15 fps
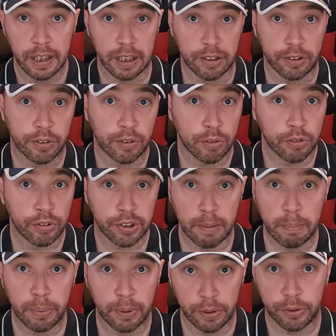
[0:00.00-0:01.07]
it's
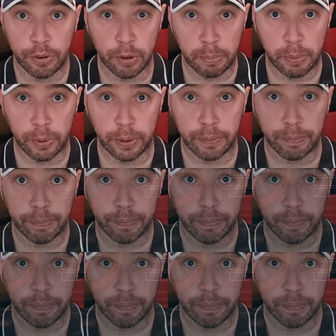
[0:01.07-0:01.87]
simple and to the point.